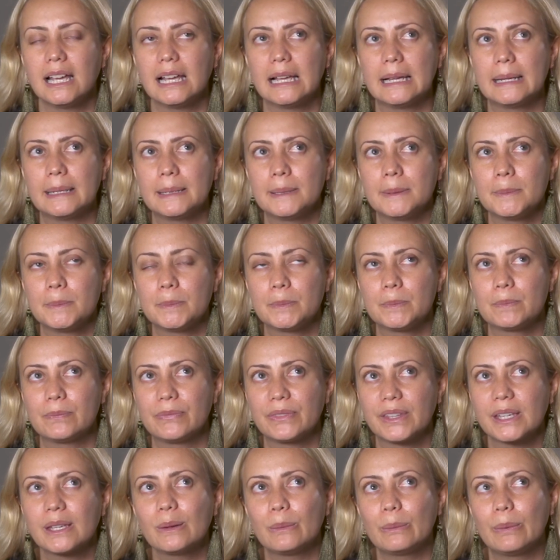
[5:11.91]

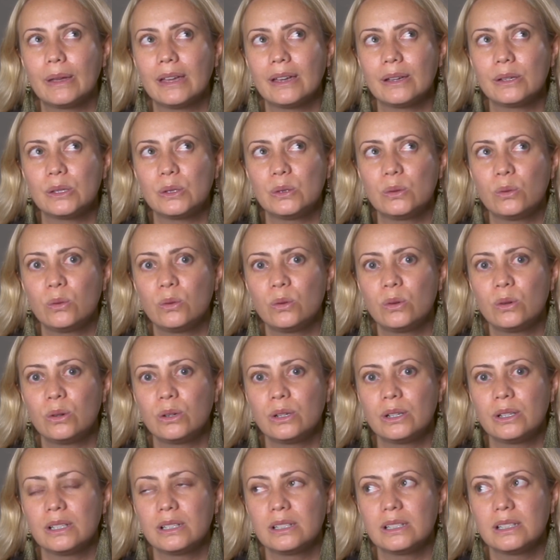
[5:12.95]
think about
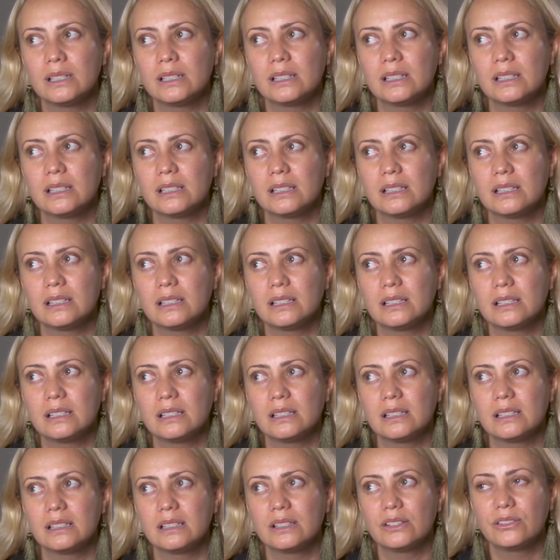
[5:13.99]
your
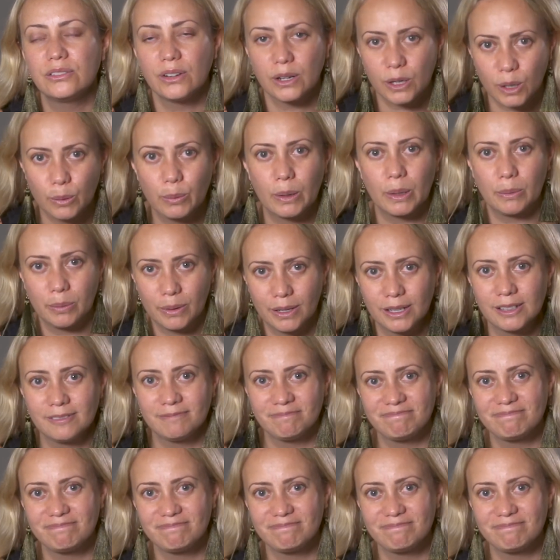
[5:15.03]
whakapapa,